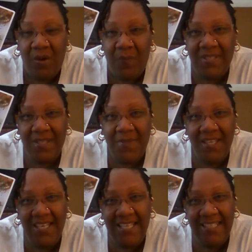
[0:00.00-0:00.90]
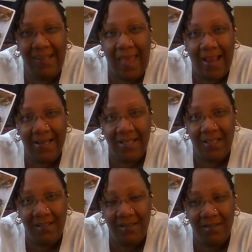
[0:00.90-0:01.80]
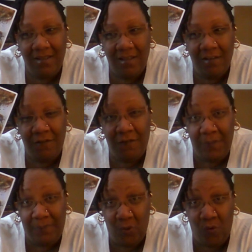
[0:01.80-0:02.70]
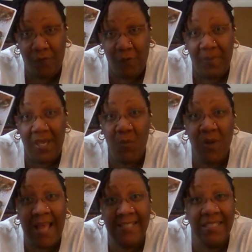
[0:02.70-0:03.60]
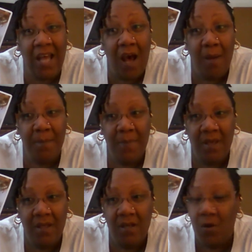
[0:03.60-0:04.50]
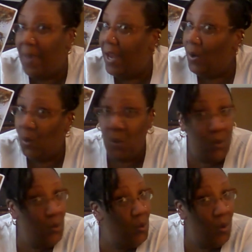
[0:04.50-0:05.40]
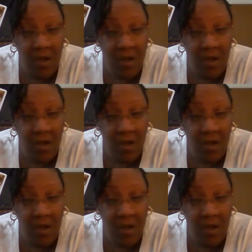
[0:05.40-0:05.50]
But something enlightening flipped on for me when I stopped, no matter whose